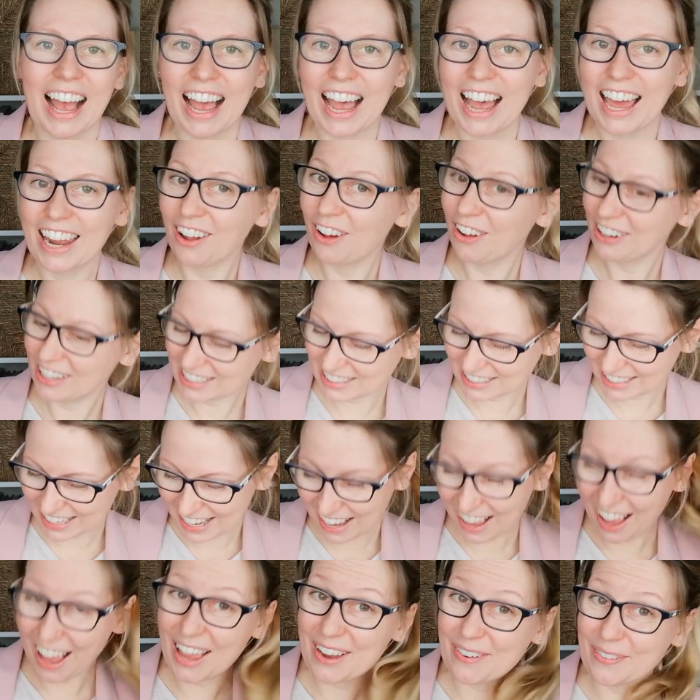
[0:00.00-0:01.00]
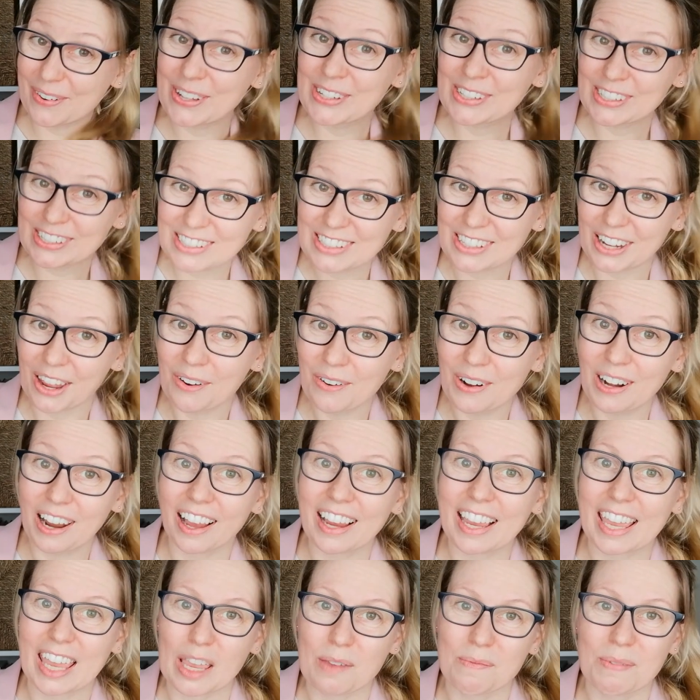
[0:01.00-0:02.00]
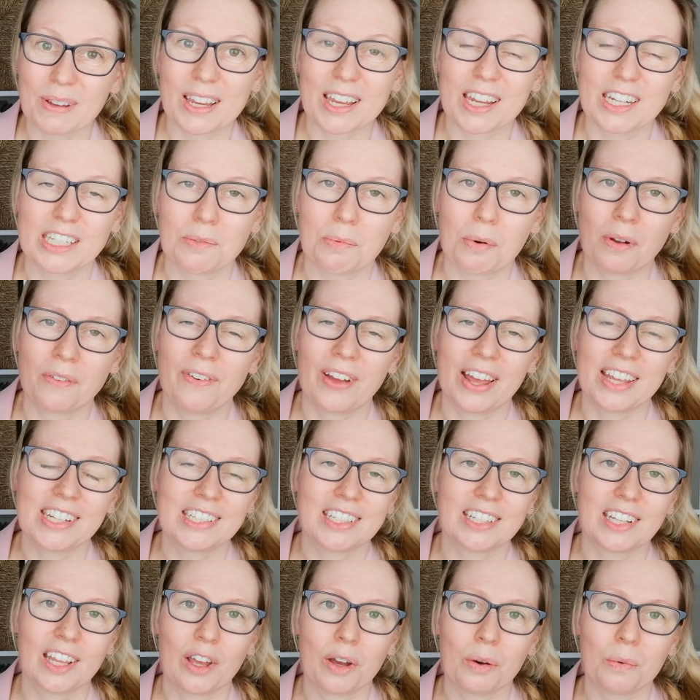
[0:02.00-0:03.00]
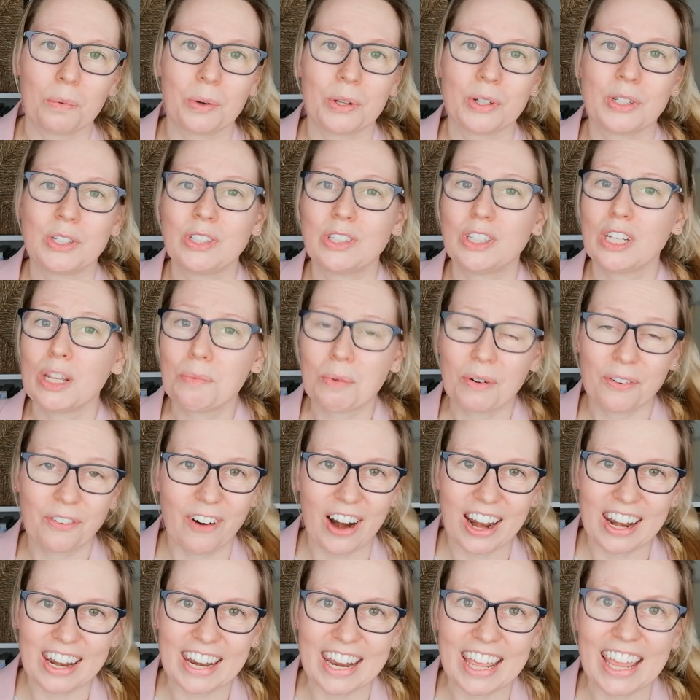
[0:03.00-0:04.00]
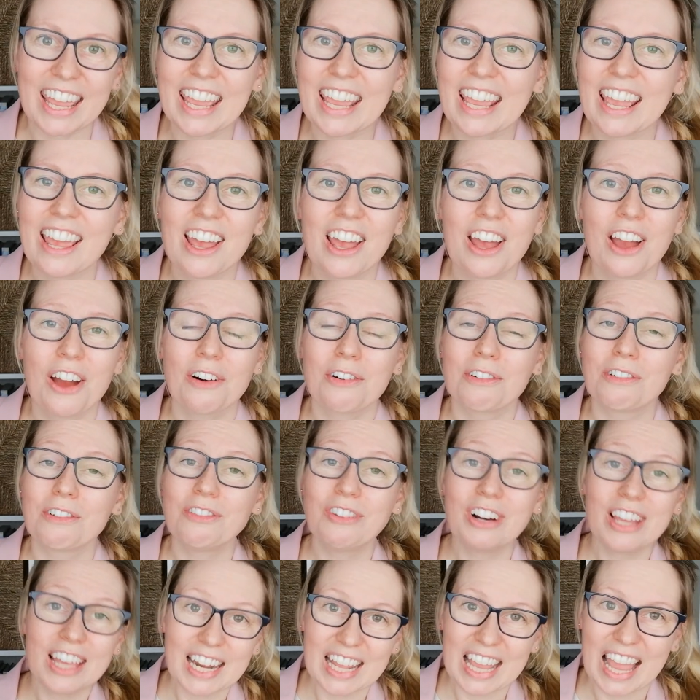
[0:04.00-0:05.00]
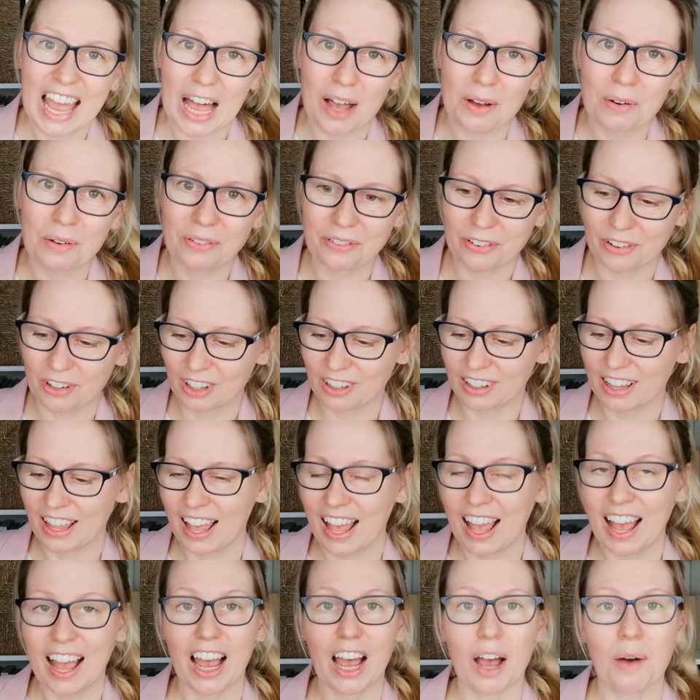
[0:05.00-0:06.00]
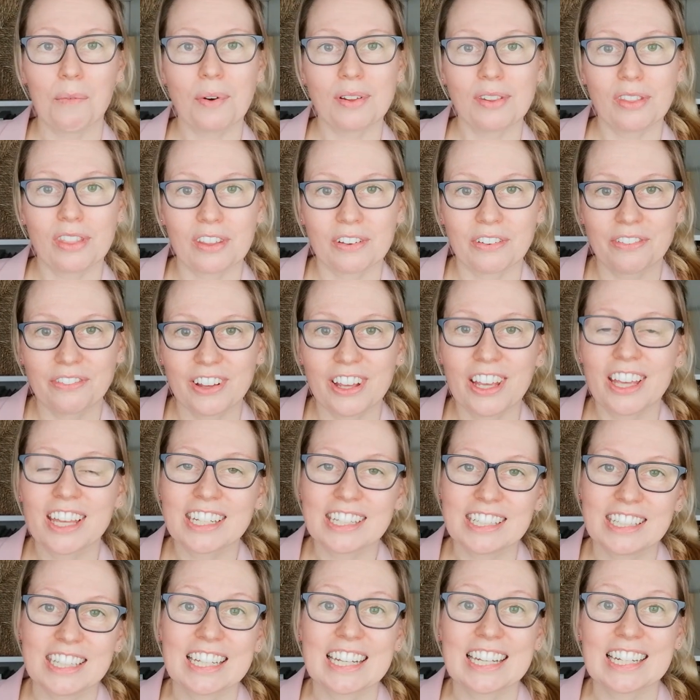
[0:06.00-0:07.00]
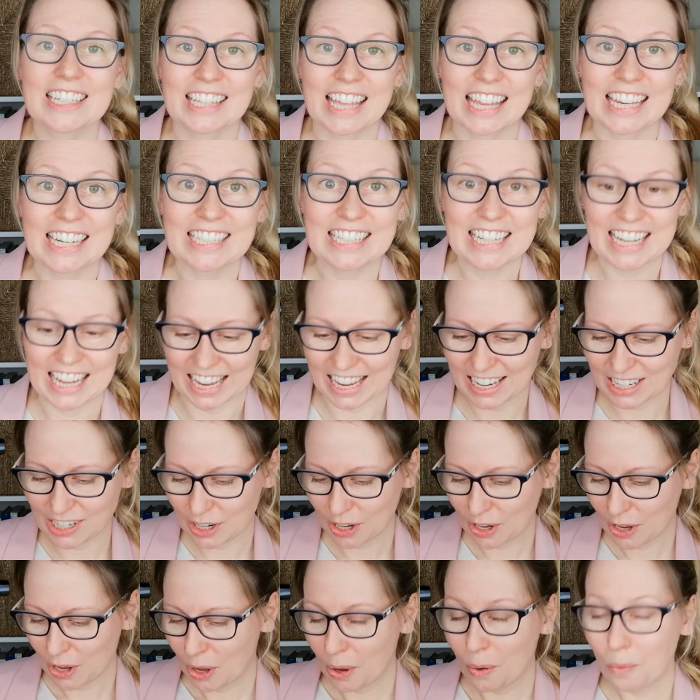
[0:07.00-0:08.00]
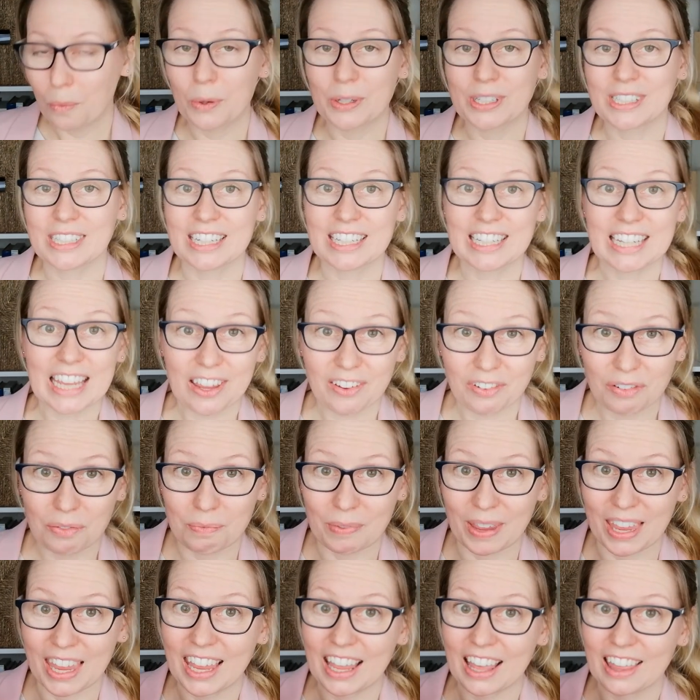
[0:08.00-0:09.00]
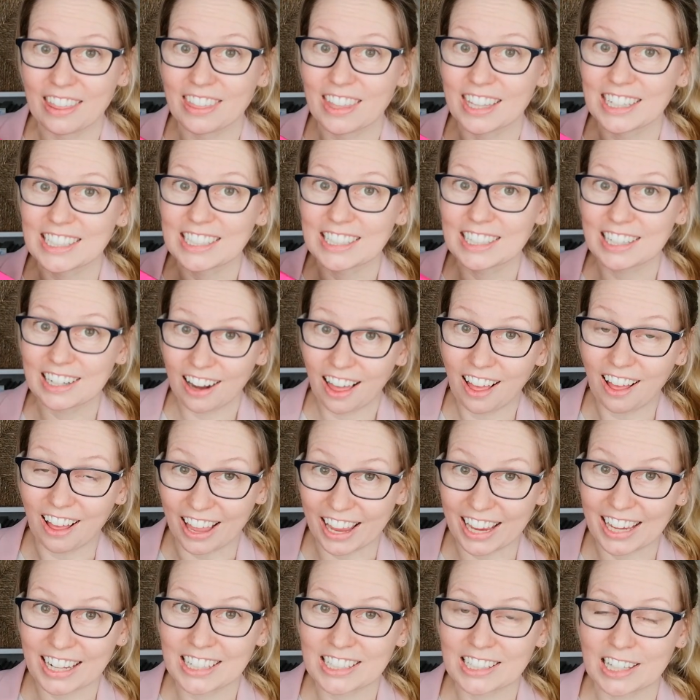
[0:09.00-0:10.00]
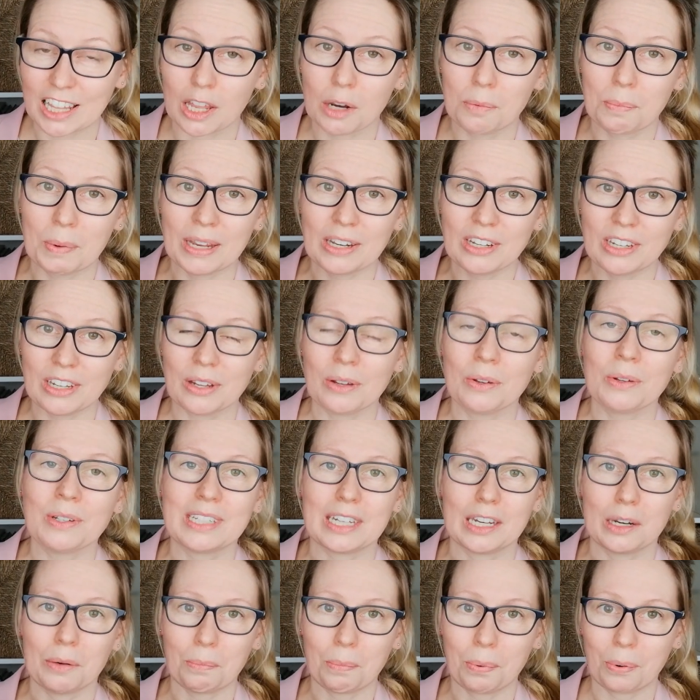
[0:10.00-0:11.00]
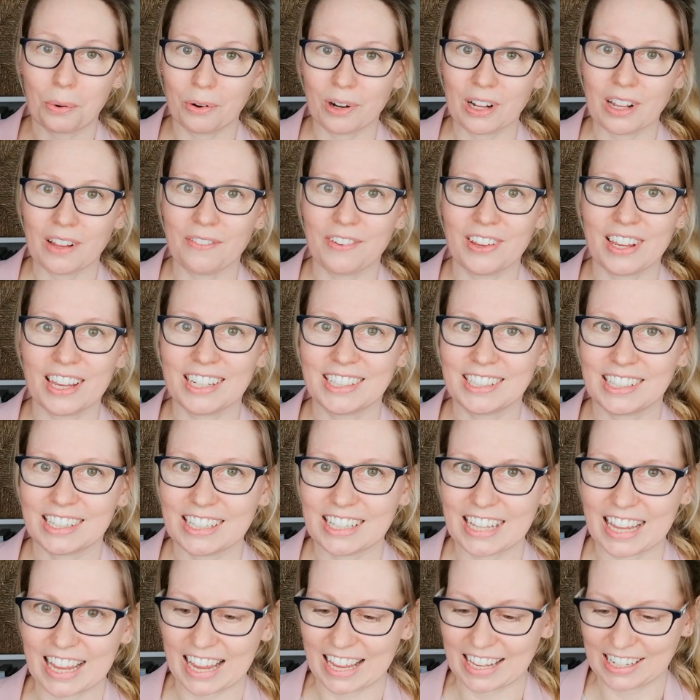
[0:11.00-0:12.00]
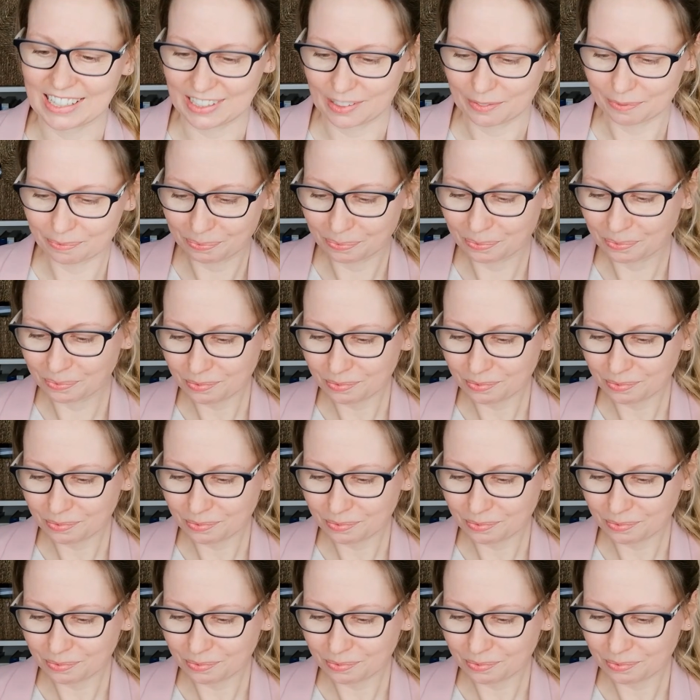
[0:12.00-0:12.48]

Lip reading: And honestly, I was so lucky because the professor was super friendly, really helpful. And one of the first things they did was to give me the slides that had been used in previous years.